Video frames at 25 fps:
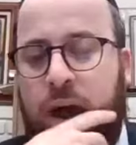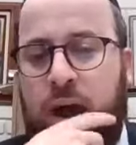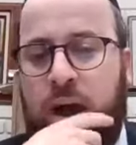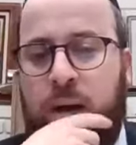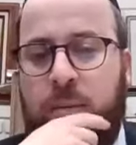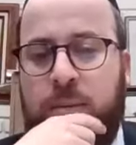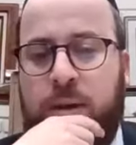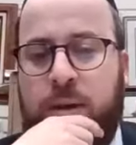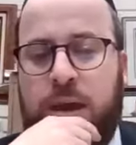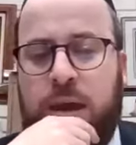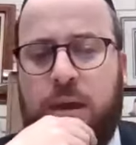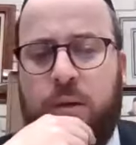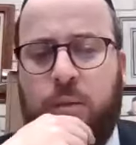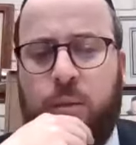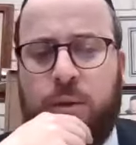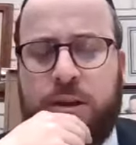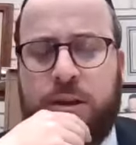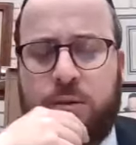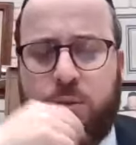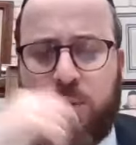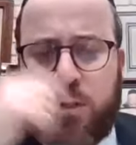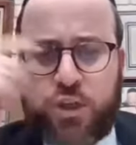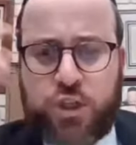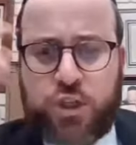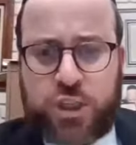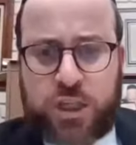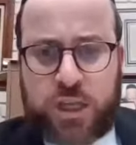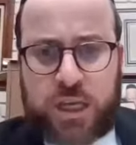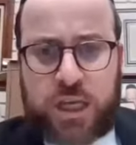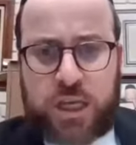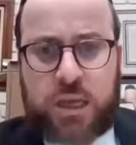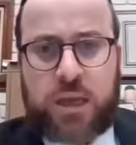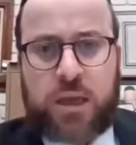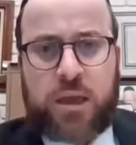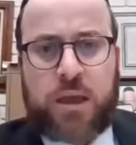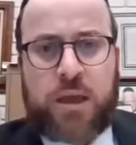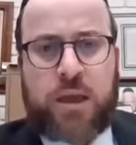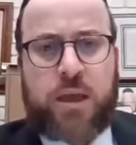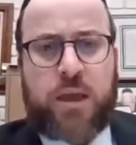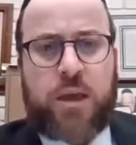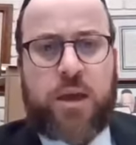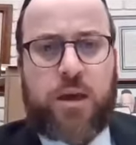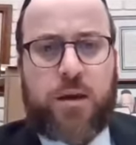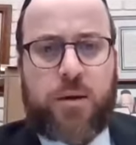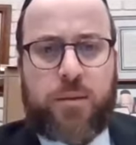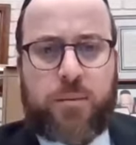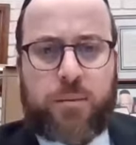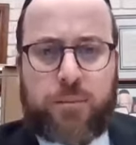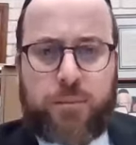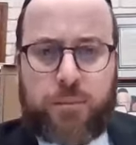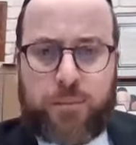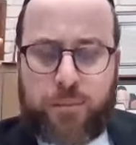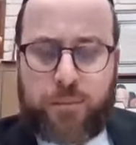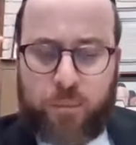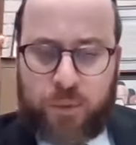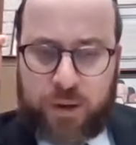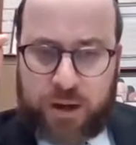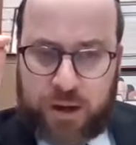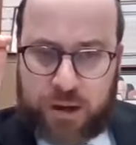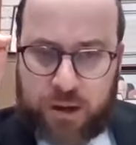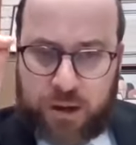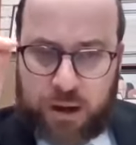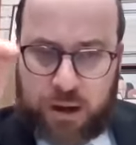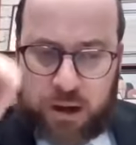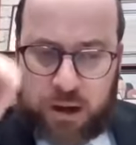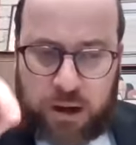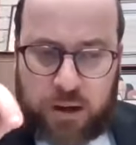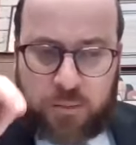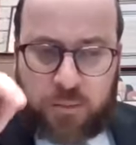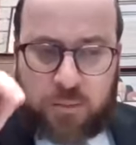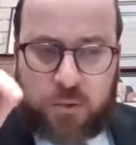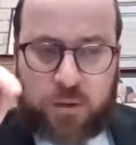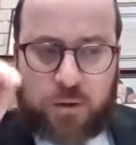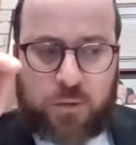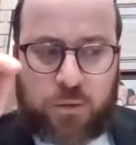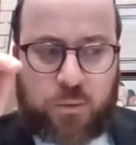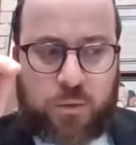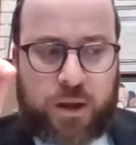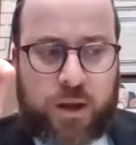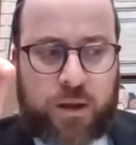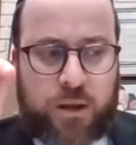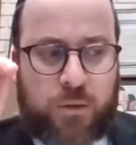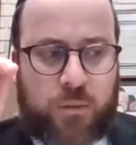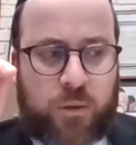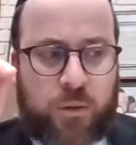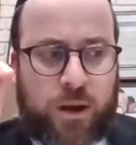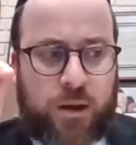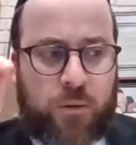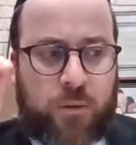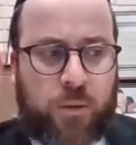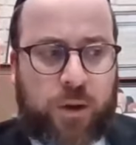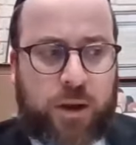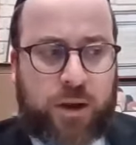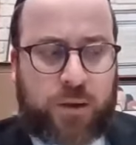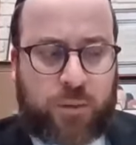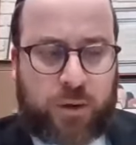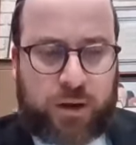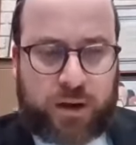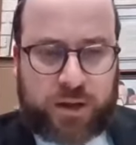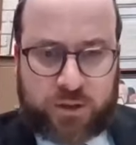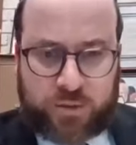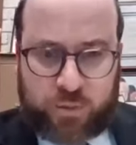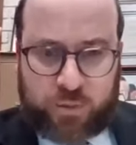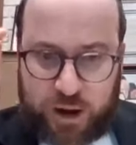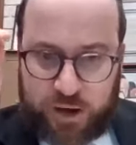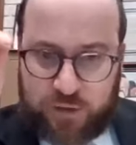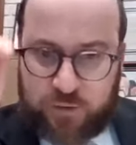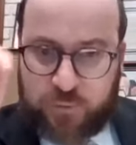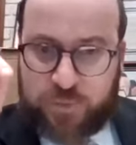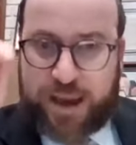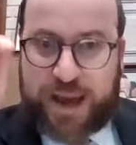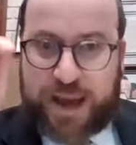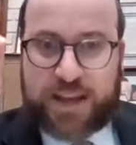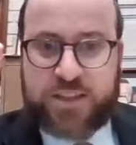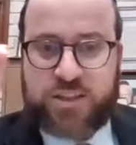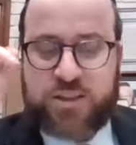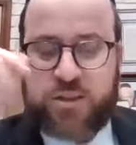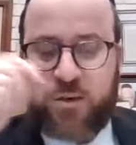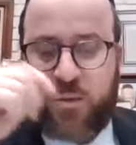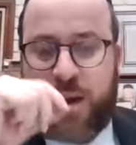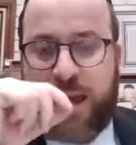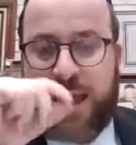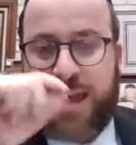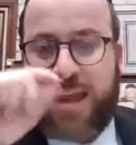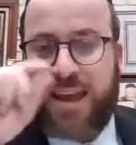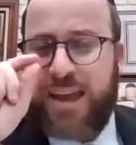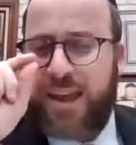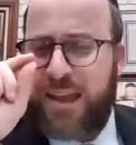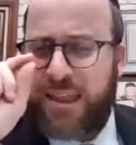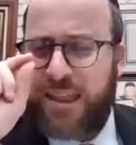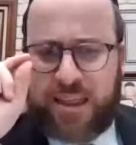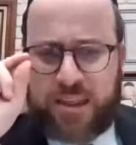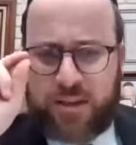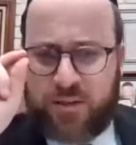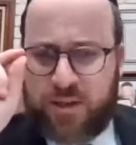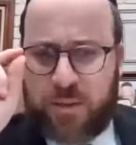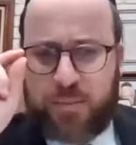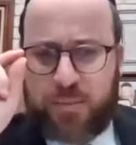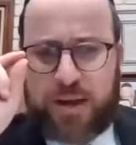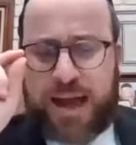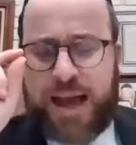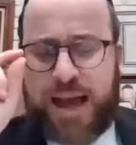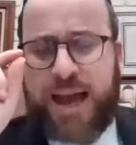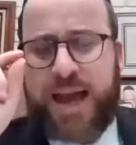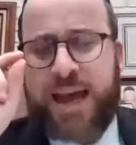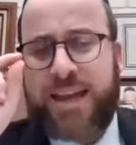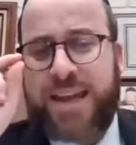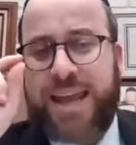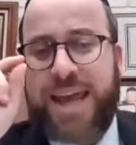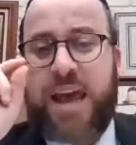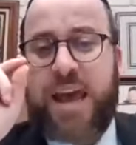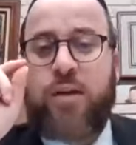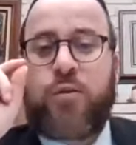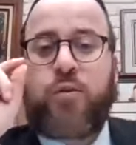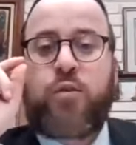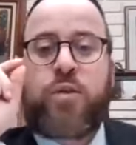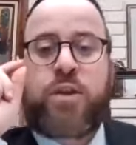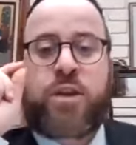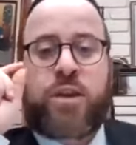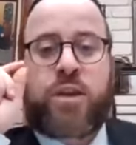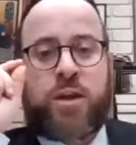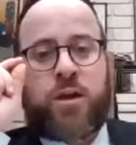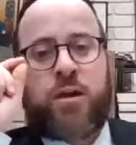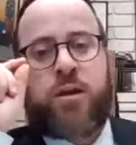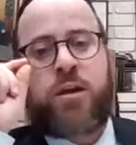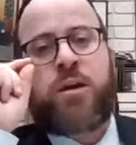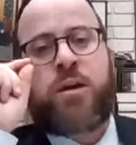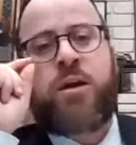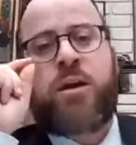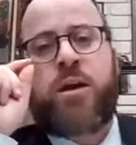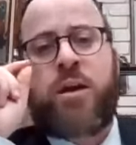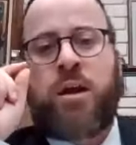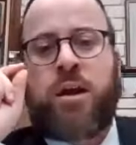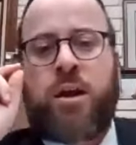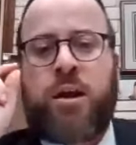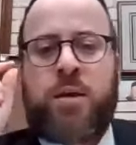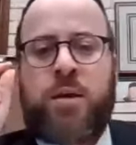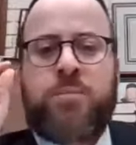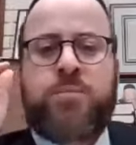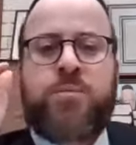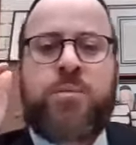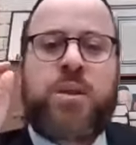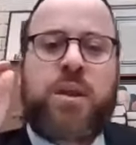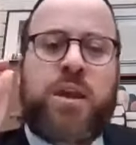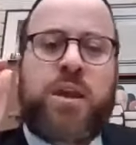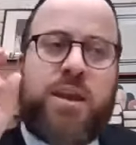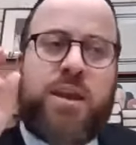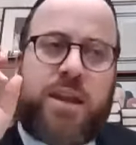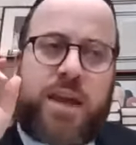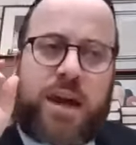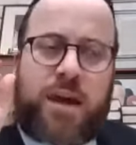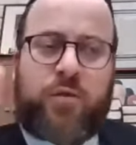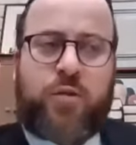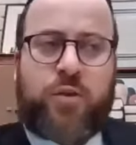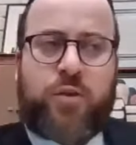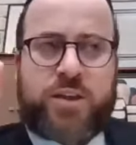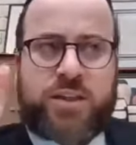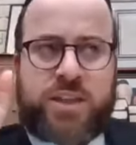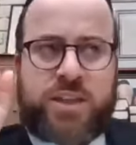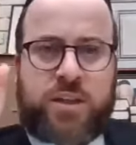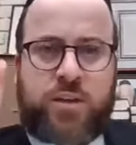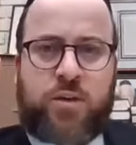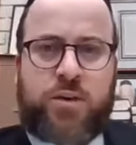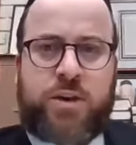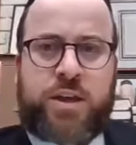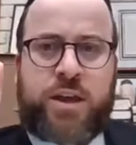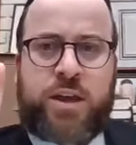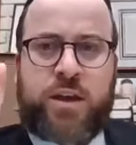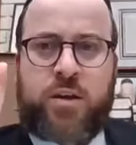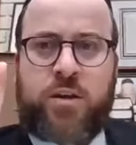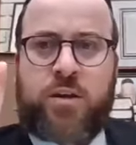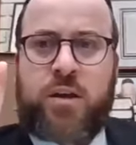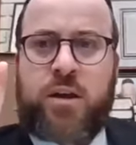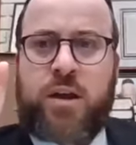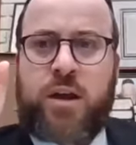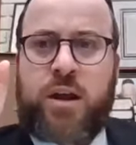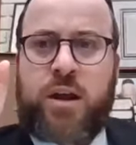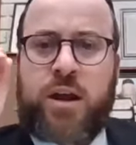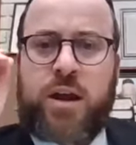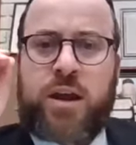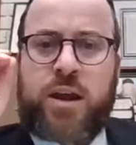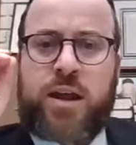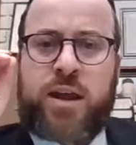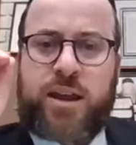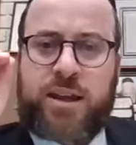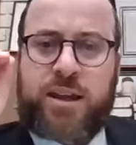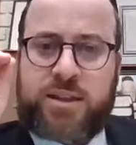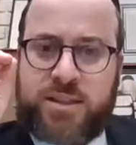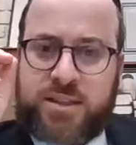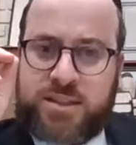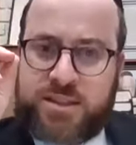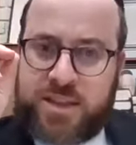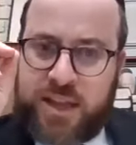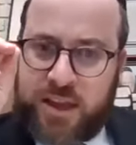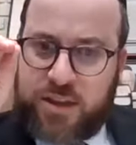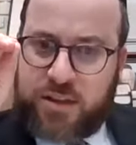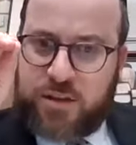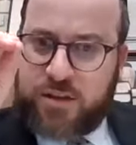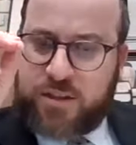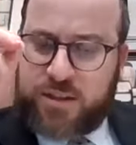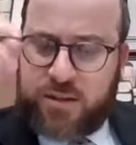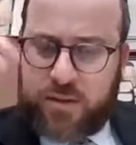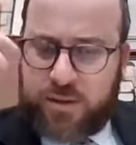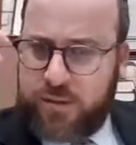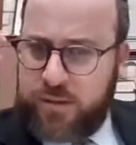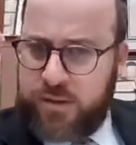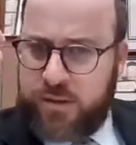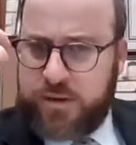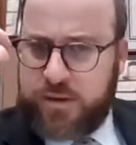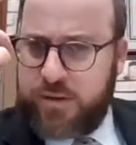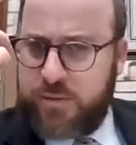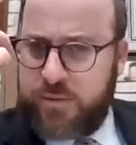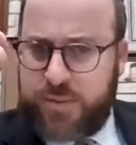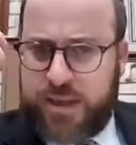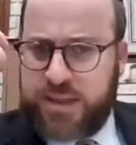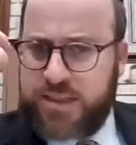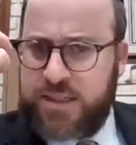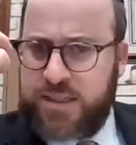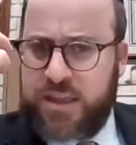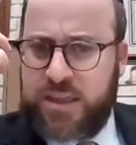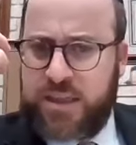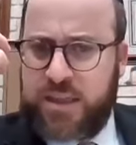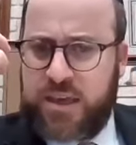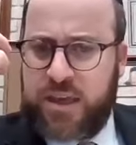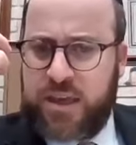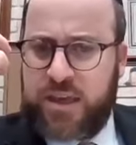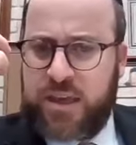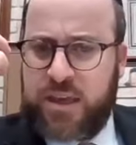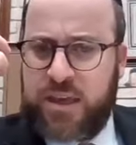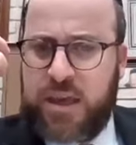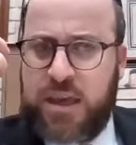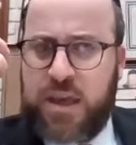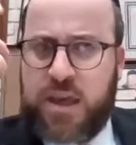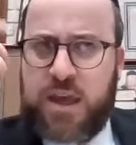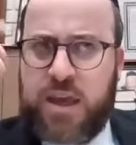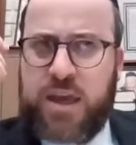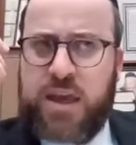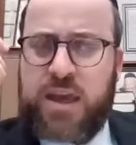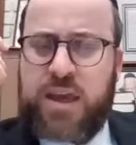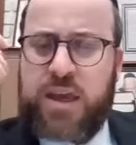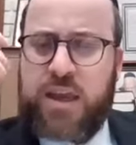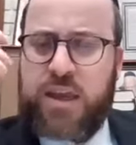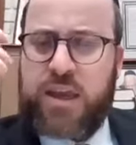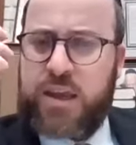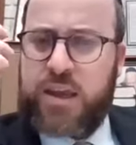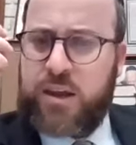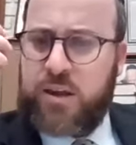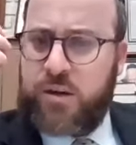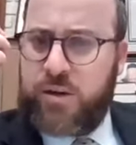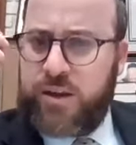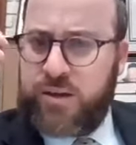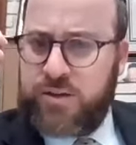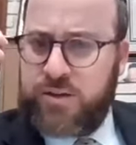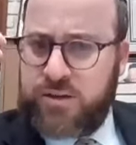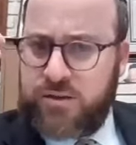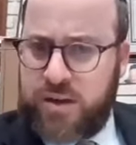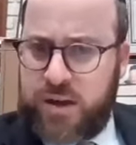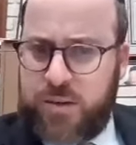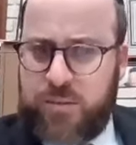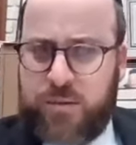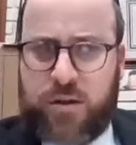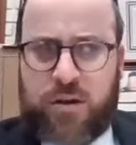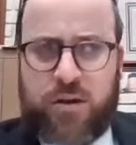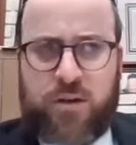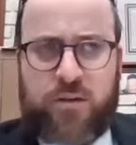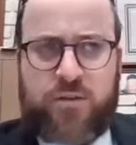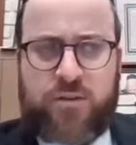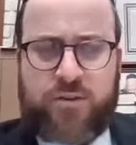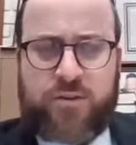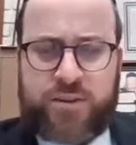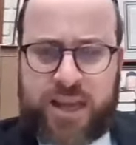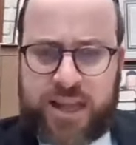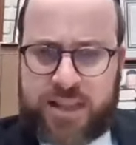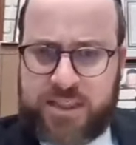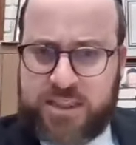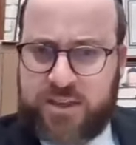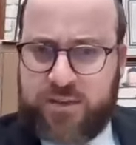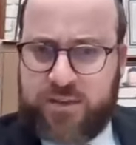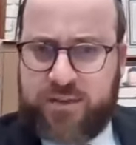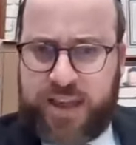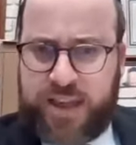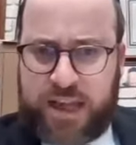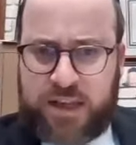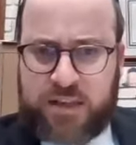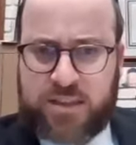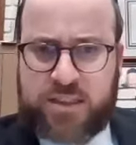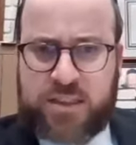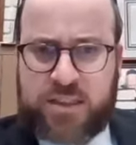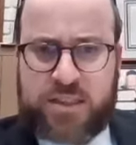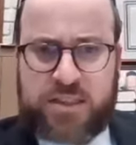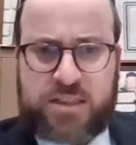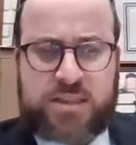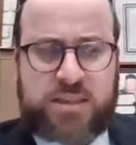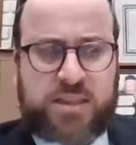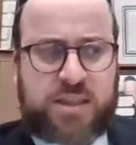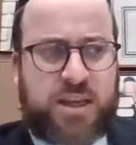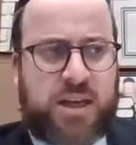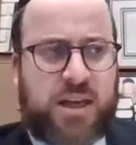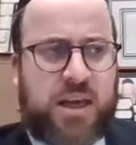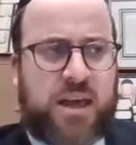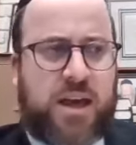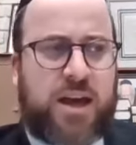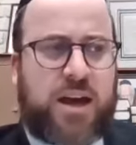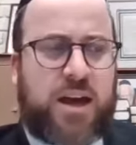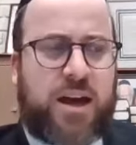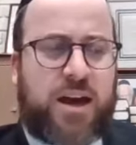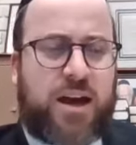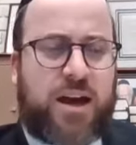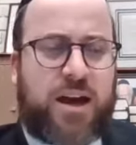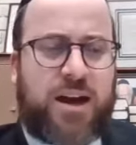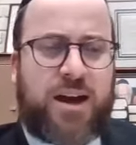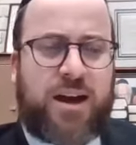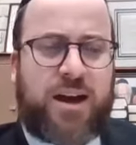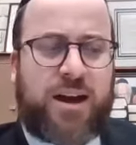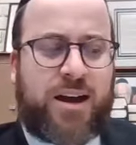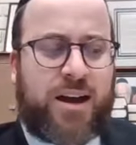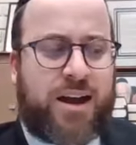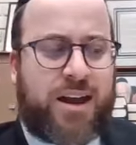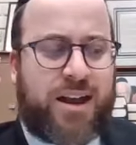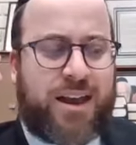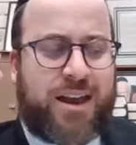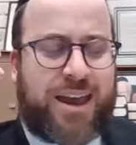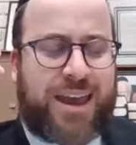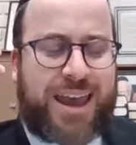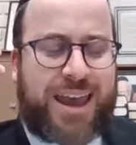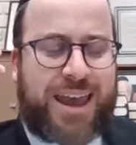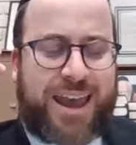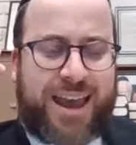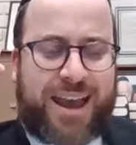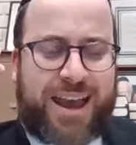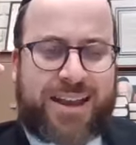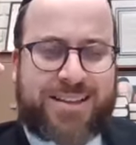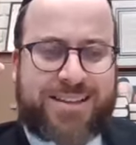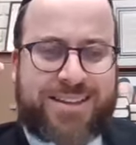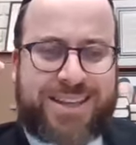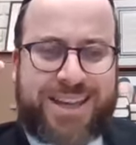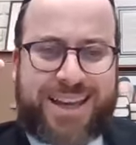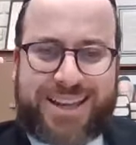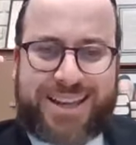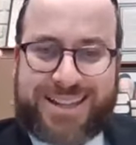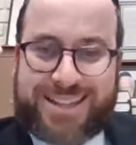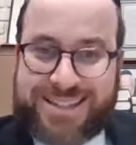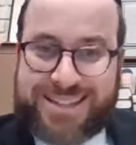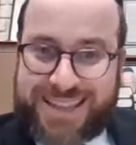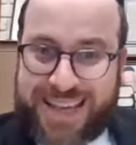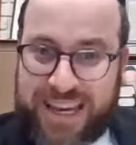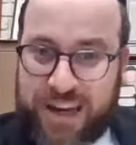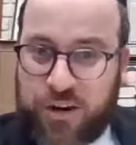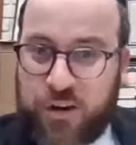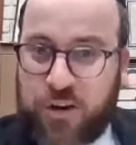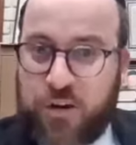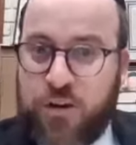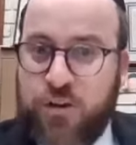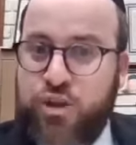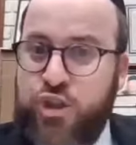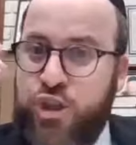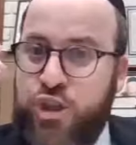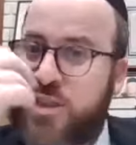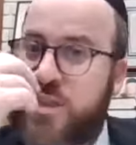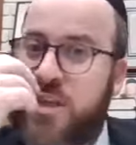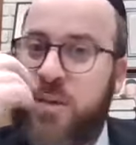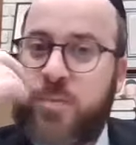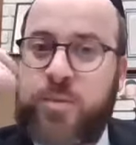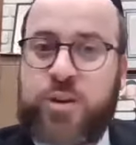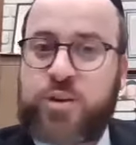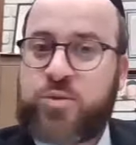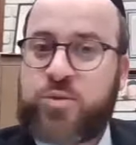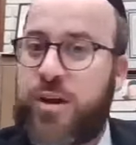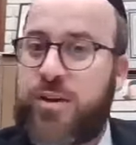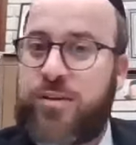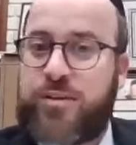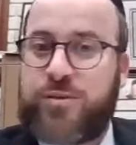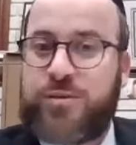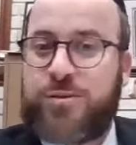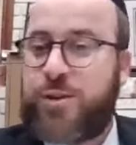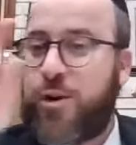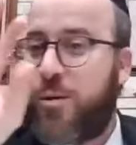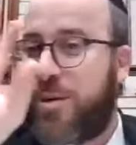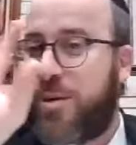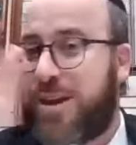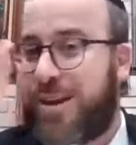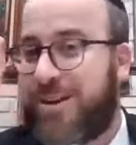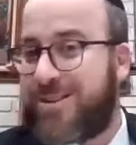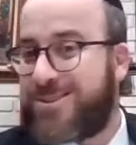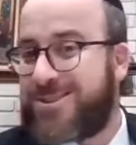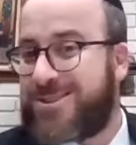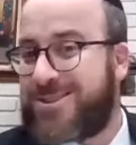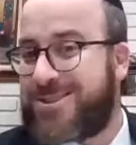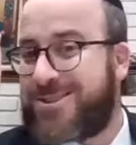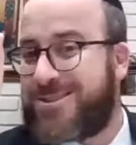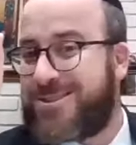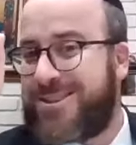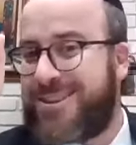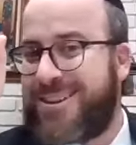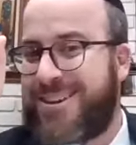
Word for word: Um, when, when she, when, um, when, when, when his wife passed away, the Rebbe had every year, he had every single year, he had a Seder, it's, it's an amazing thing he, you know, he was a rebel of tens of thousands, uh, and he had a seder just him and his wife, nobody else.